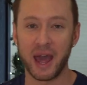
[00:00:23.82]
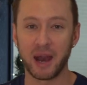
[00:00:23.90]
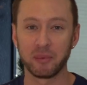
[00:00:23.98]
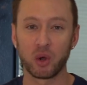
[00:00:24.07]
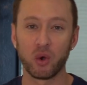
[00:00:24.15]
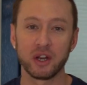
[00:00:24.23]
and
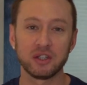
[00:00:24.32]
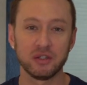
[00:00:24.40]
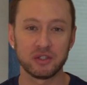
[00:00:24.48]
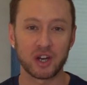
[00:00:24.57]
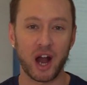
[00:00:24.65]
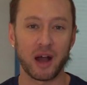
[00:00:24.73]
I'm going
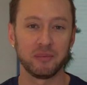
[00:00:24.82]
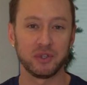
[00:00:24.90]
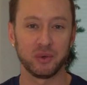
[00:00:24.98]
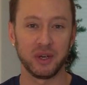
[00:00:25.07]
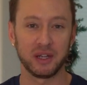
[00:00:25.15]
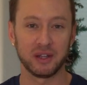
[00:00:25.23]
to chop
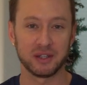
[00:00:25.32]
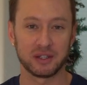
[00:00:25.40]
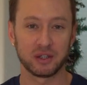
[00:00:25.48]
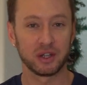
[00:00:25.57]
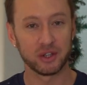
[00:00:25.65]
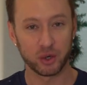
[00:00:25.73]
doing
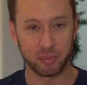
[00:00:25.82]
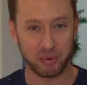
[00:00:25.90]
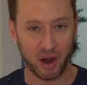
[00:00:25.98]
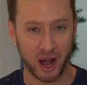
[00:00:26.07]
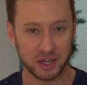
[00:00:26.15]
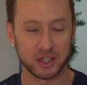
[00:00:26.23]
this little
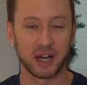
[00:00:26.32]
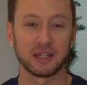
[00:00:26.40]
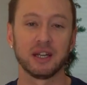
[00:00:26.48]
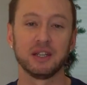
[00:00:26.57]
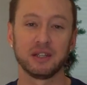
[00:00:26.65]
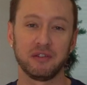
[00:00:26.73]

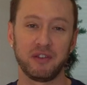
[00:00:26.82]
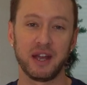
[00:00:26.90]
project into